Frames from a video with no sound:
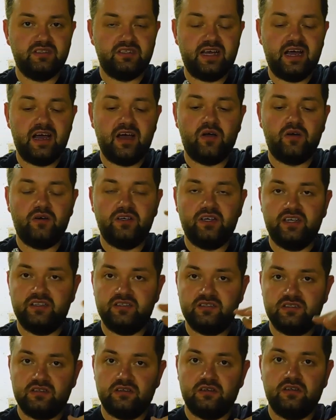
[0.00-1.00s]
down,
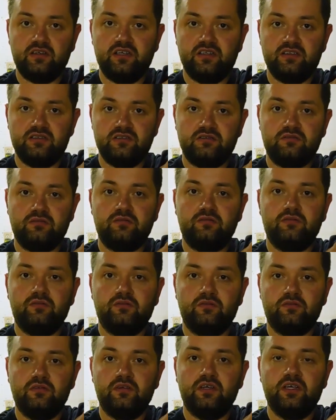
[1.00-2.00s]
it's
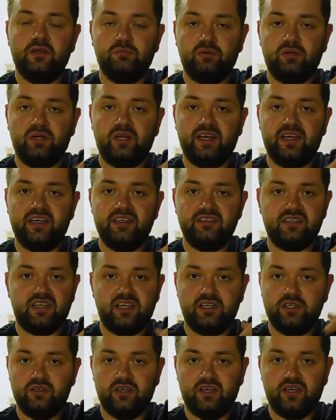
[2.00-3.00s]
in place
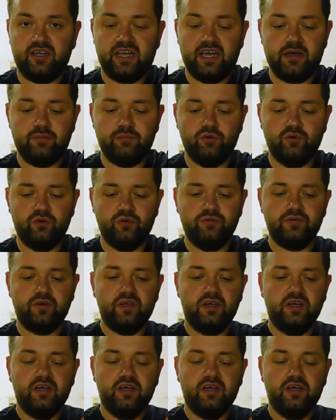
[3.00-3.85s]
and it can't move.